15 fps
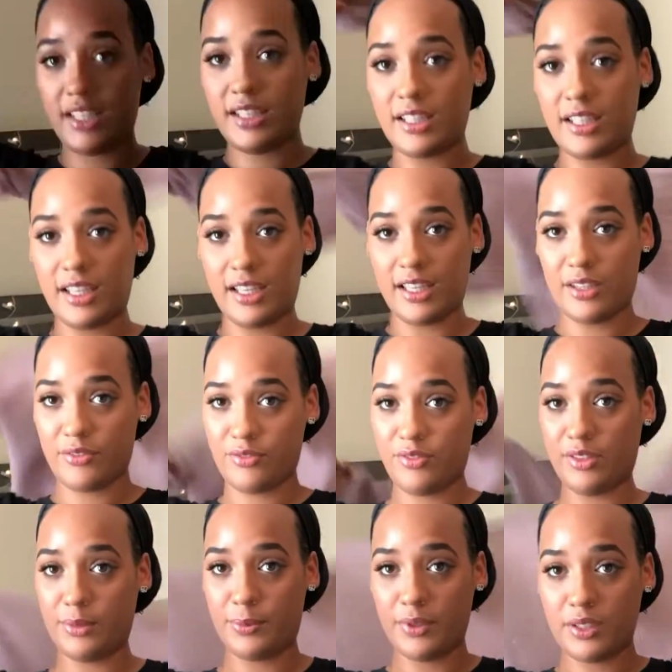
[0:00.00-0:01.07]
it and
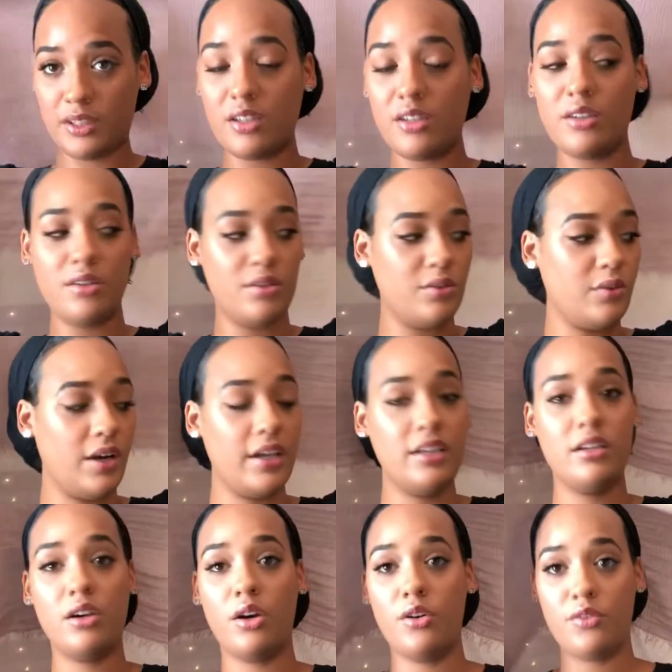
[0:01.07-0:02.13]
flip it right
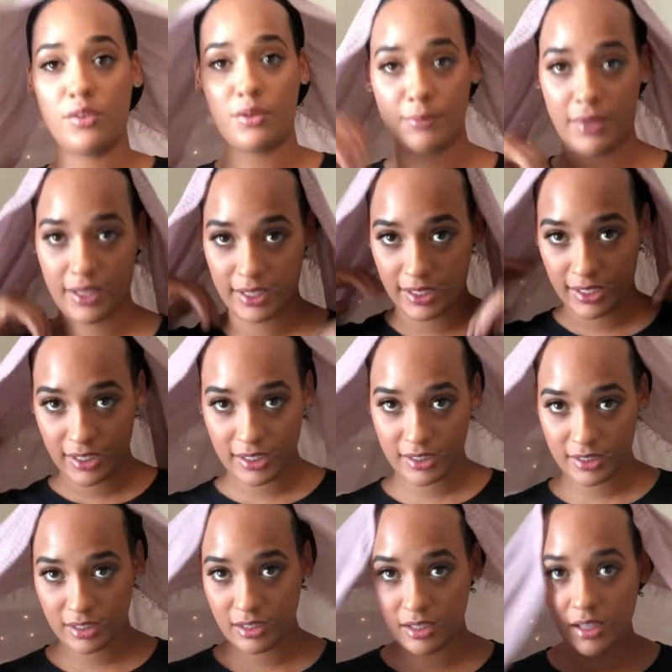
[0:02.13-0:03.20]
over my
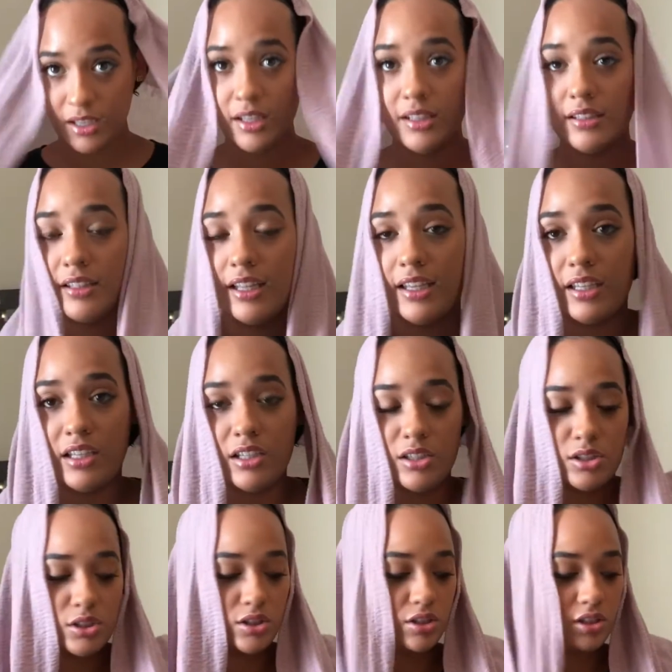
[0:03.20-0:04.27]
head like
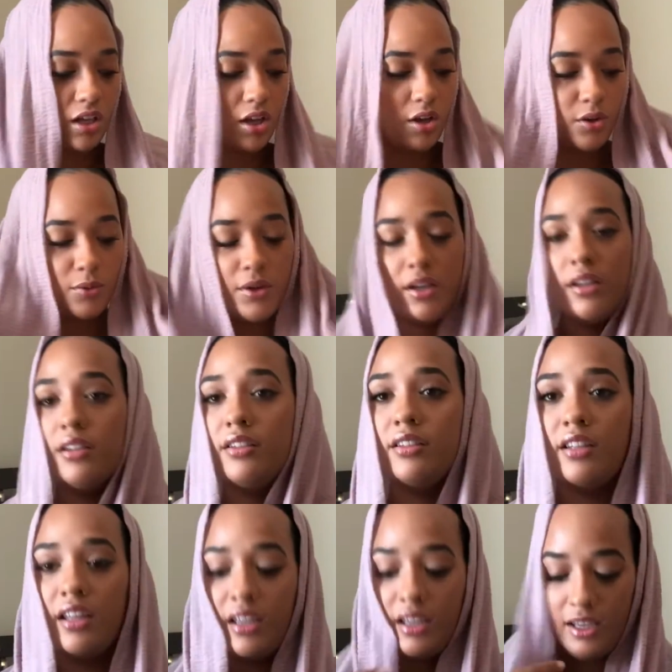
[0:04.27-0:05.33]
so.
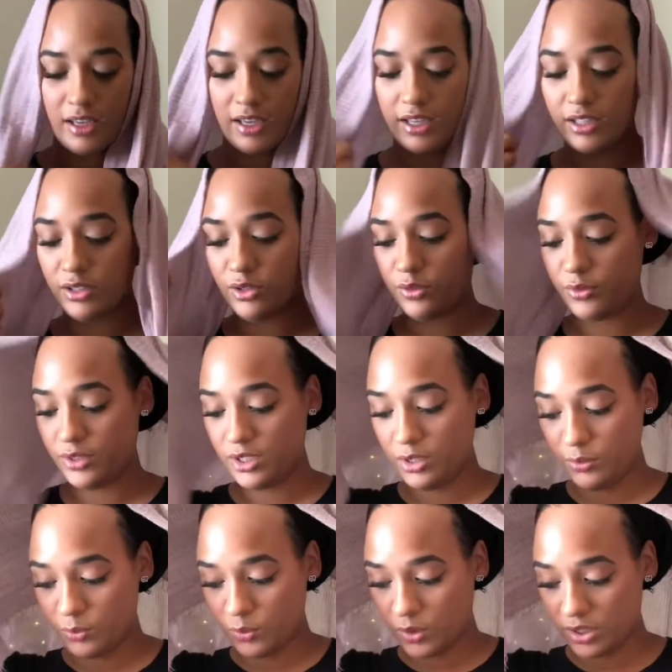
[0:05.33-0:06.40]
And you really
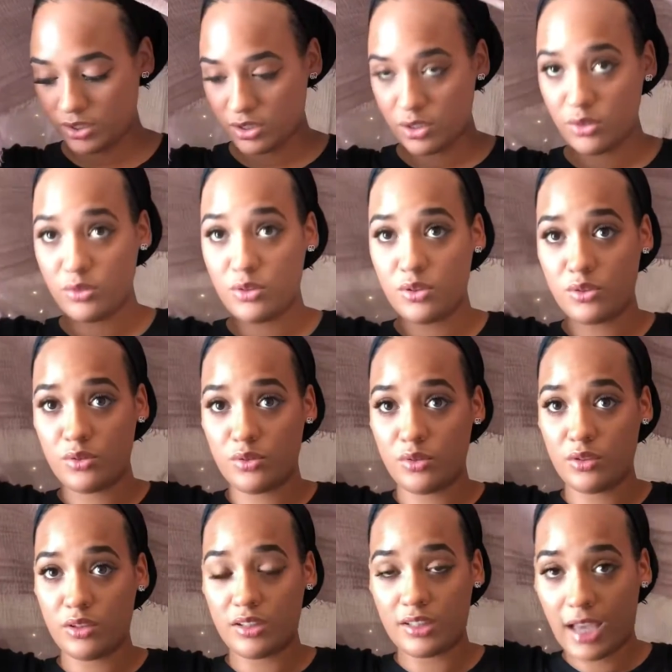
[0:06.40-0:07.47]
want to
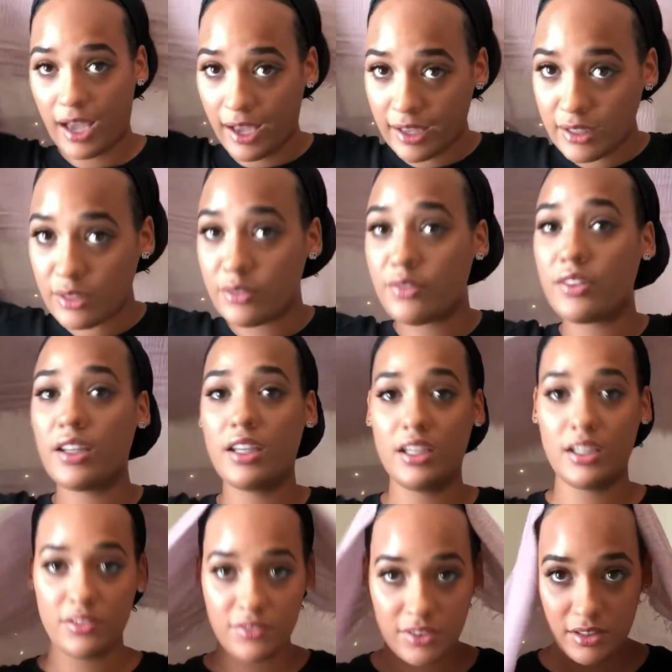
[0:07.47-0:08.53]
do kind of
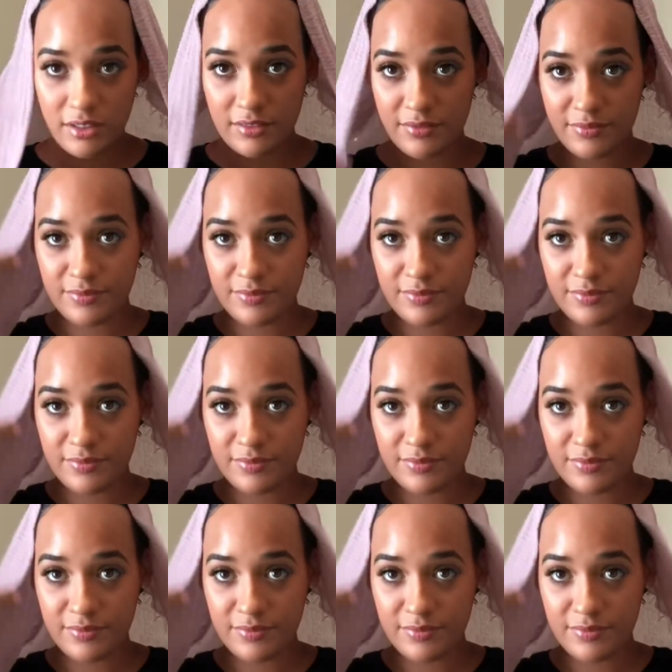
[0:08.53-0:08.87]
even